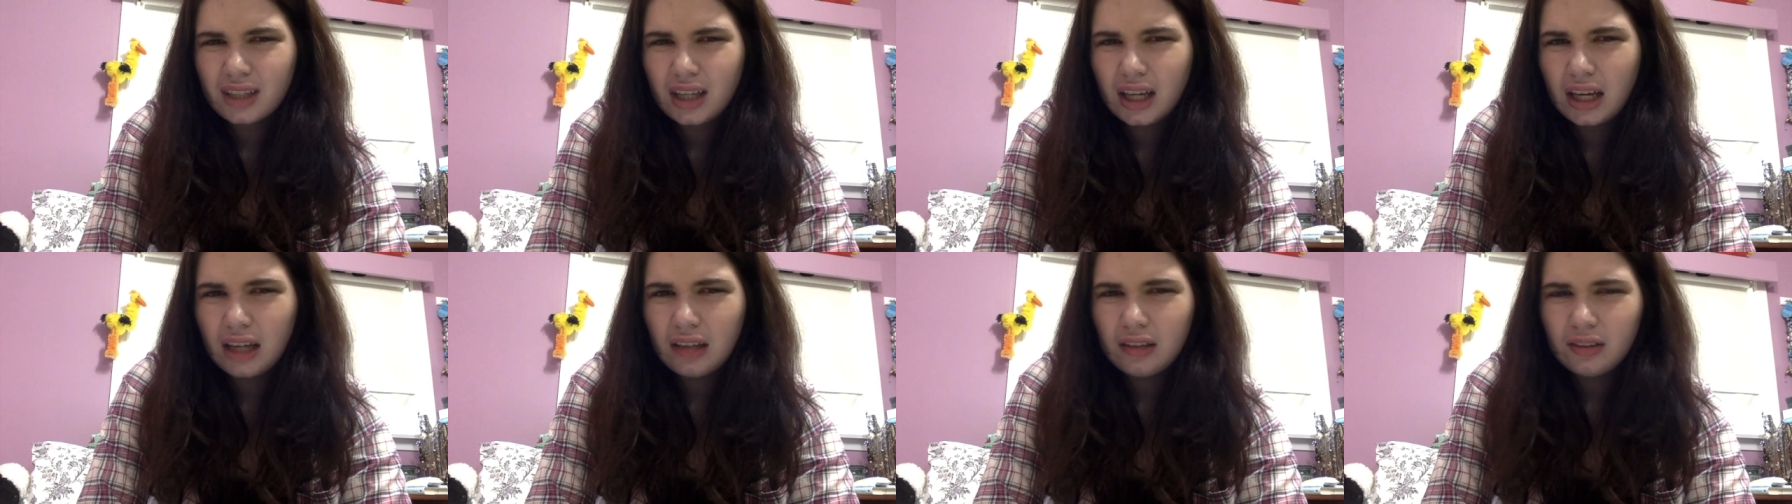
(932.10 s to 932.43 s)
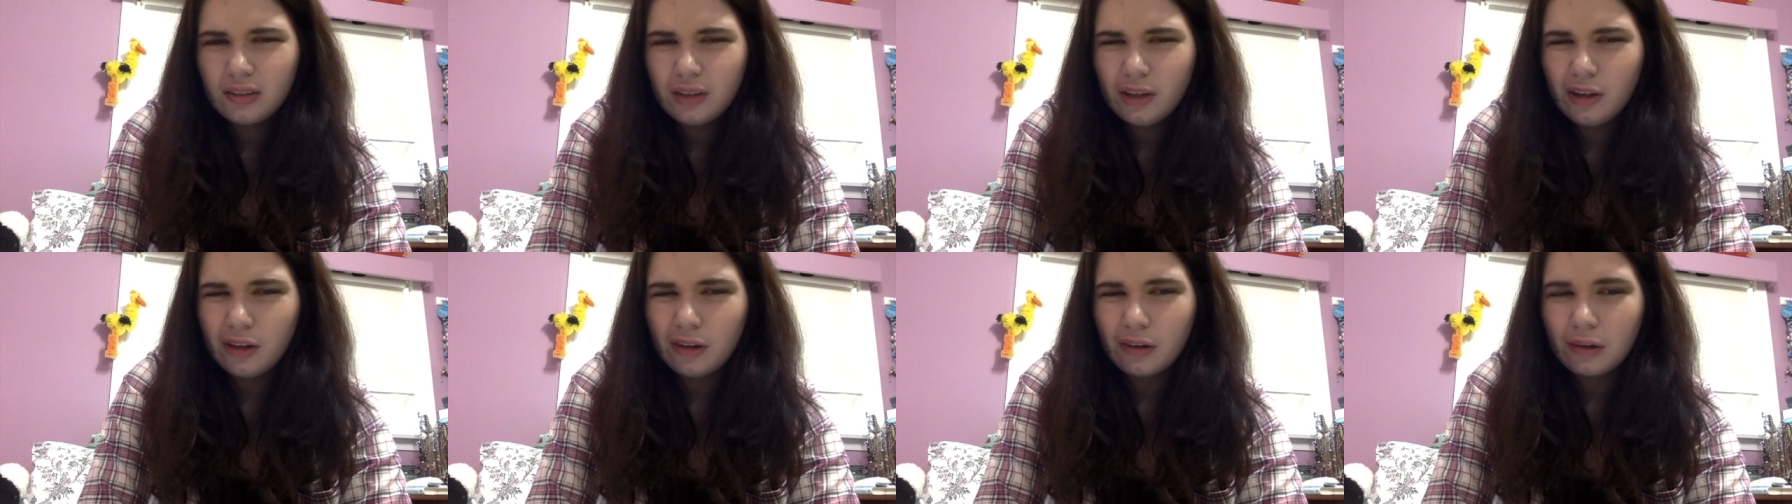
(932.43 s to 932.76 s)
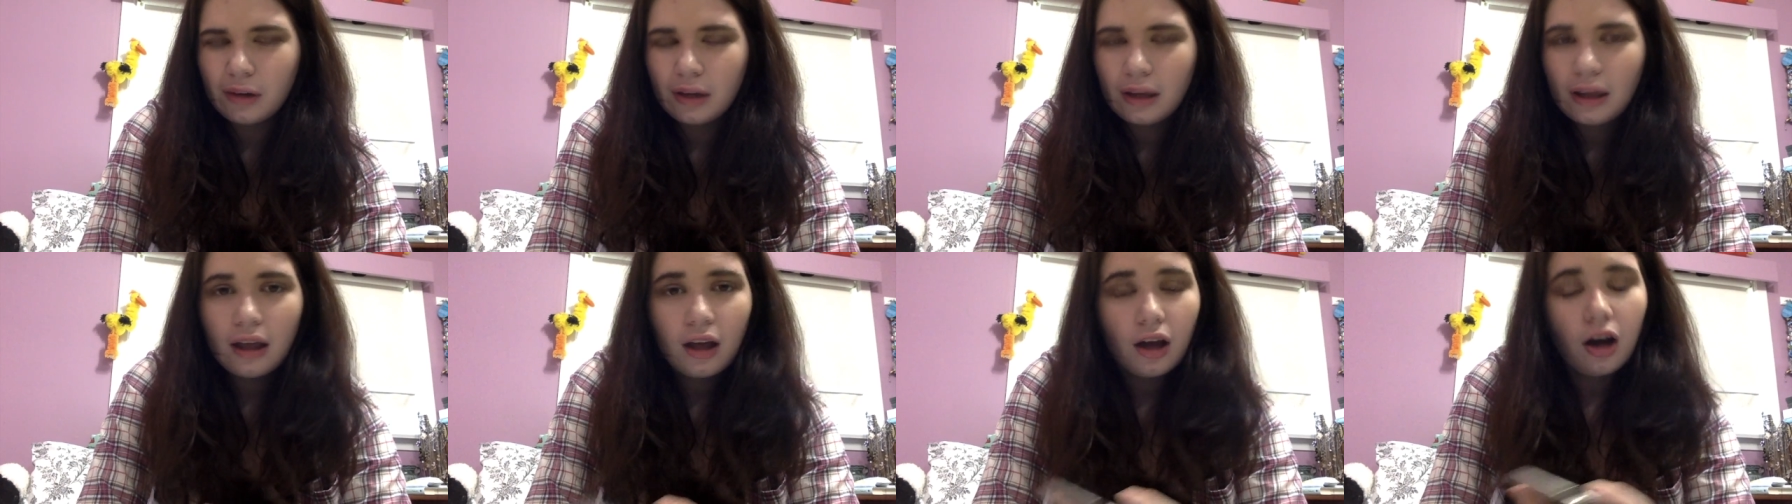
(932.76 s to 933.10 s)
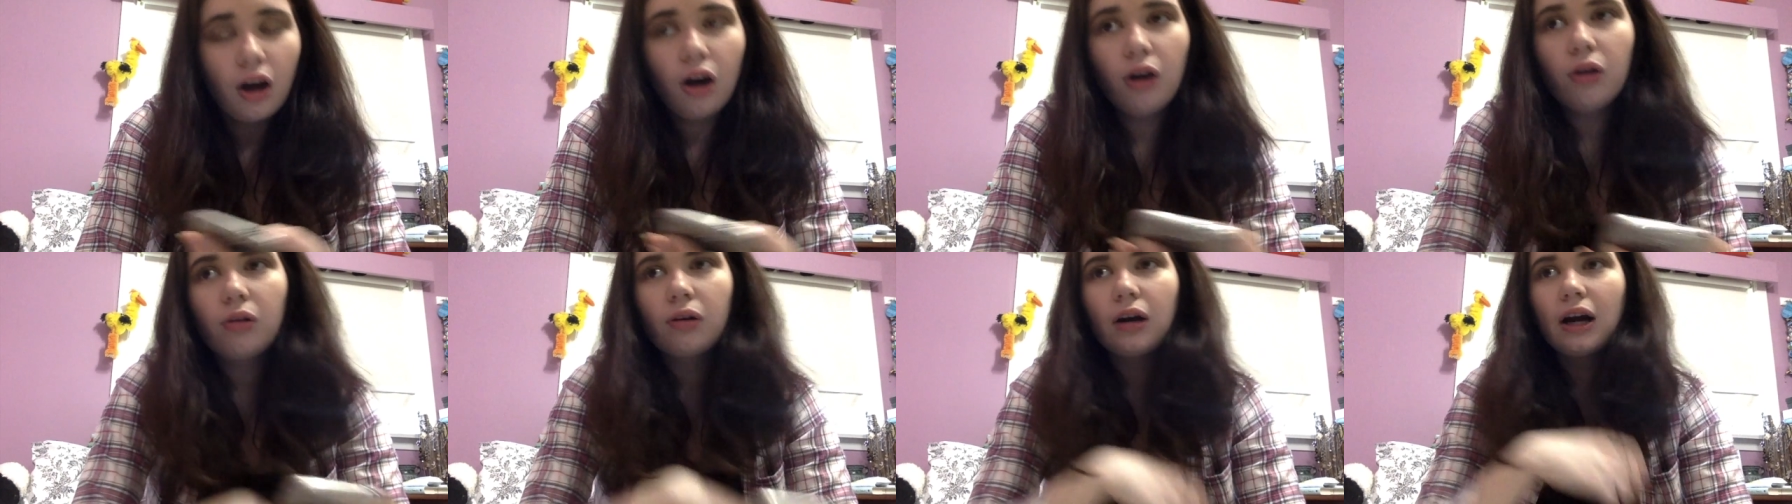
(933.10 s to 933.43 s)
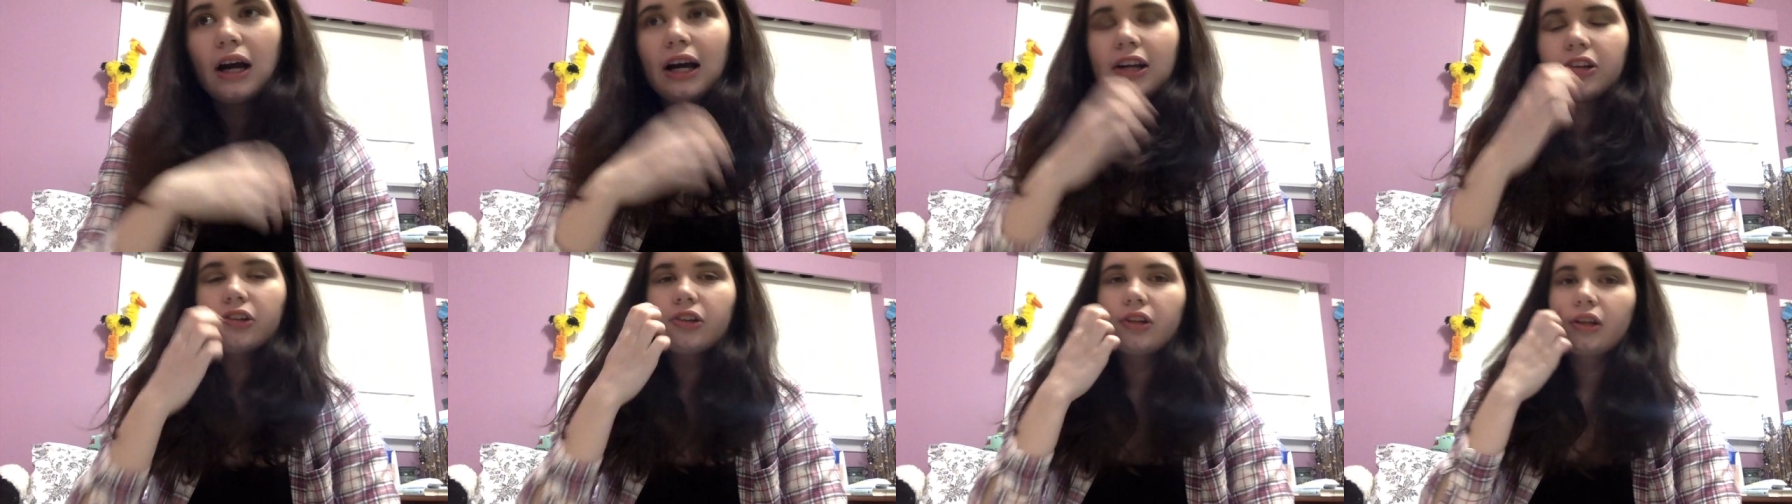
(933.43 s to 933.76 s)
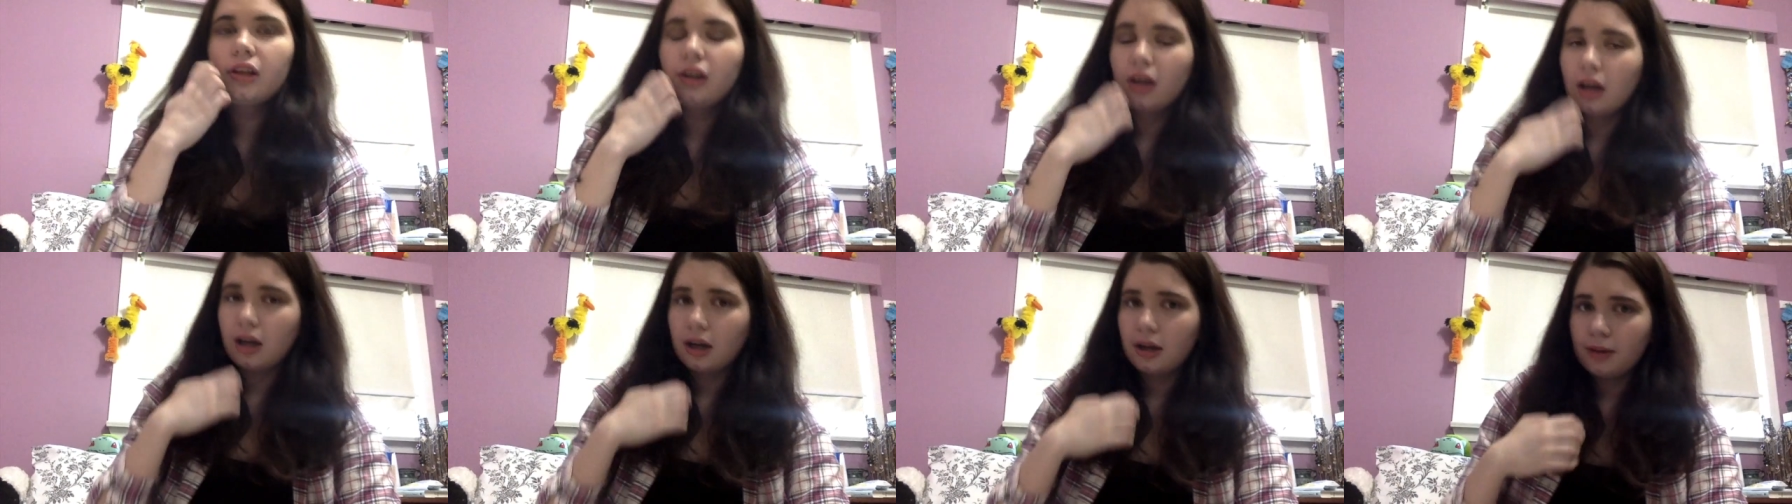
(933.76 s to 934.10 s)
I don't know. Oh,
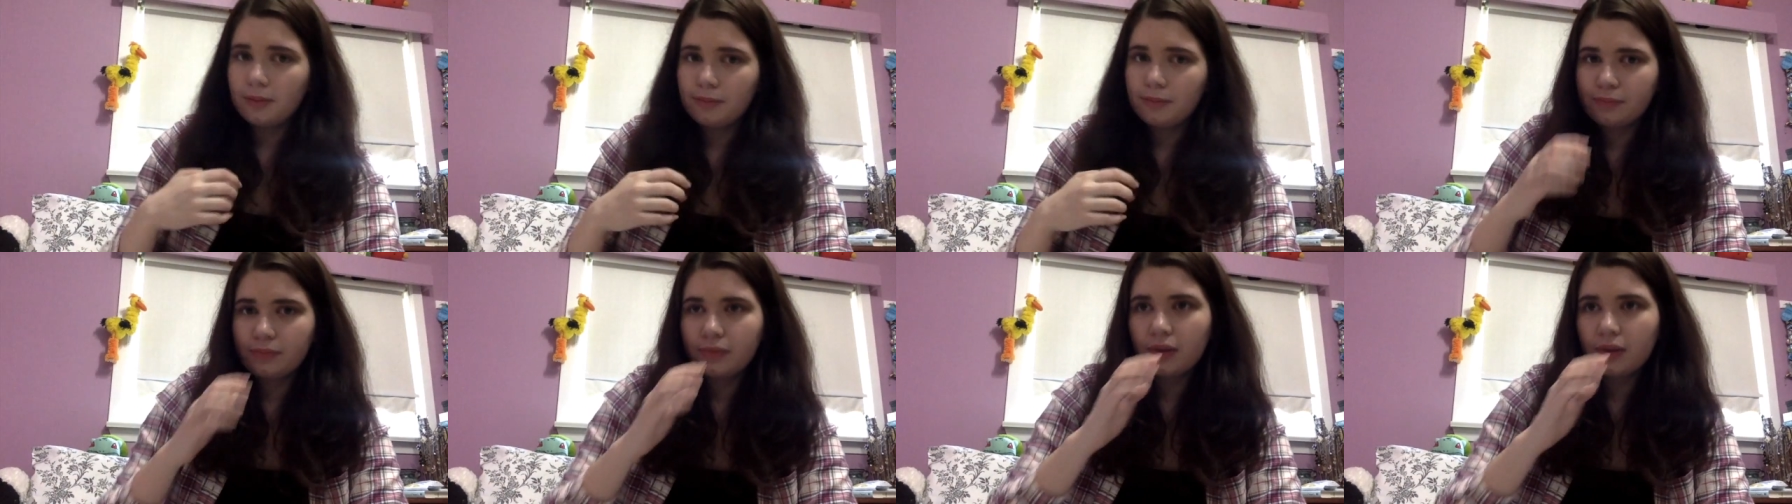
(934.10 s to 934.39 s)
actually, I